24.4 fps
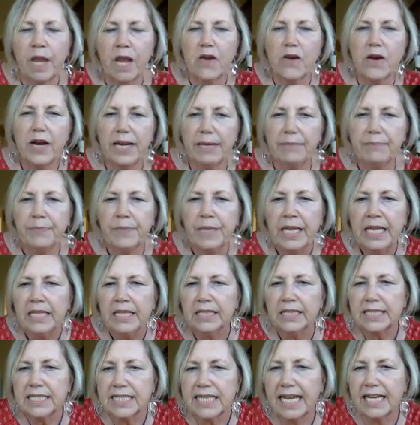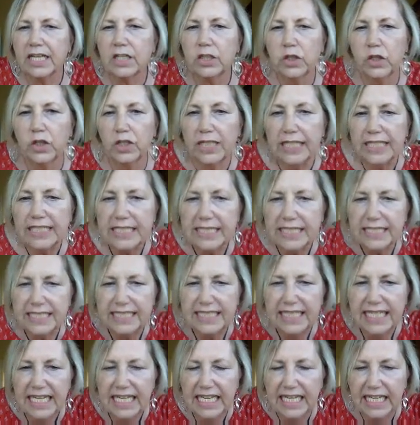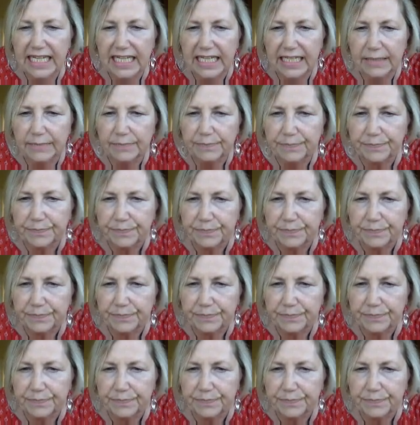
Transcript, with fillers: All right, let's take a look at D.